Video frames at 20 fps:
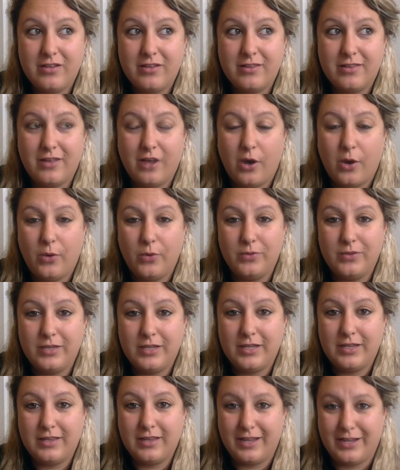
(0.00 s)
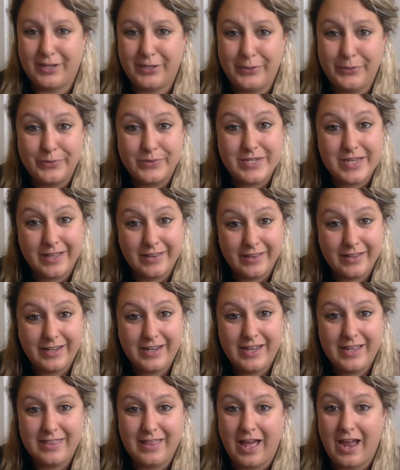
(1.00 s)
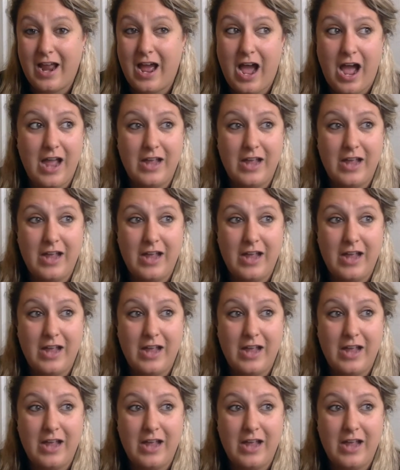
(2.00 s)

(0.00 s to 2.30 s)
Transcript: the only like utility that